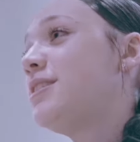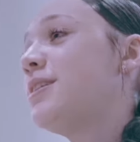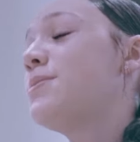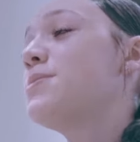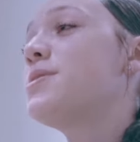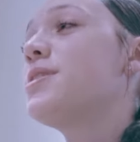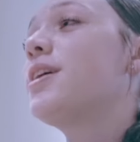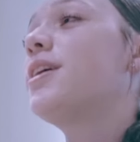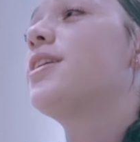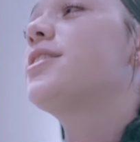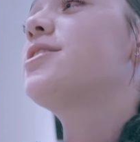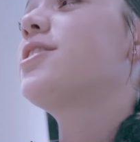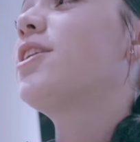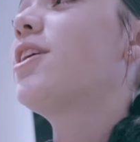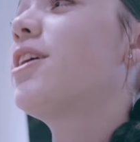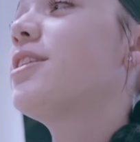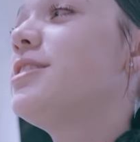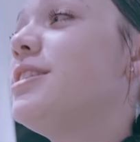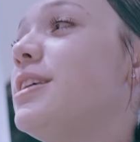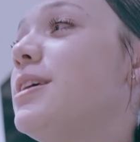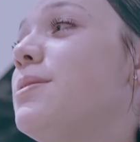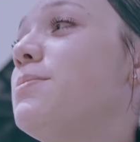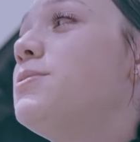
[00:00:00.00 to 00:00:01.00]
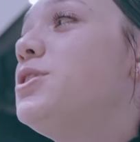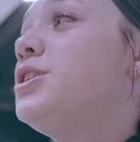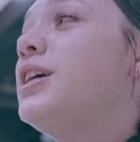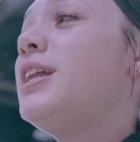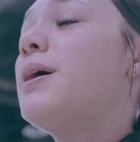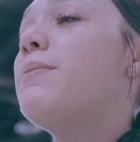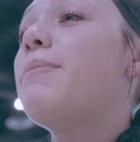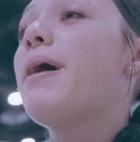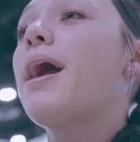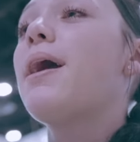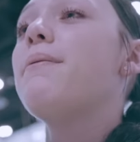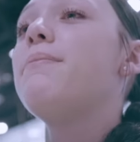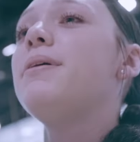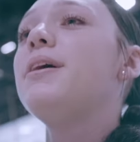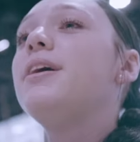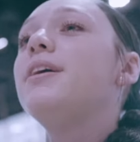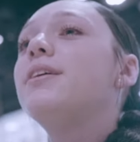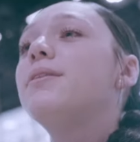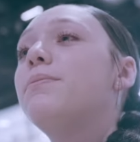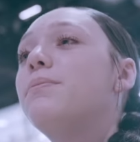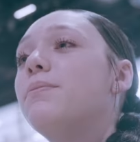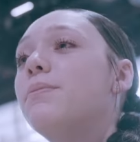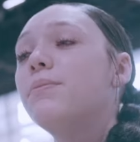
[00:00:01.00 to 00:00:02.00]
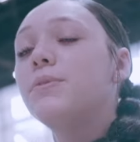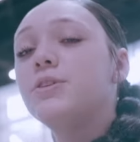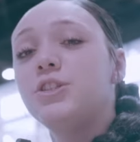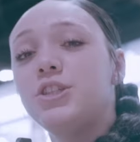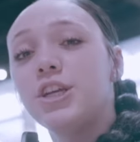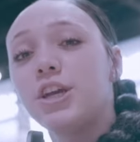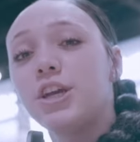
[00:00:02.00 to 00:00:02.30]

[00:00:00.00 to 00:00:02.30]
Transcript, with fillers: Jem's the youngest on our team. She's a baby. I'm finna be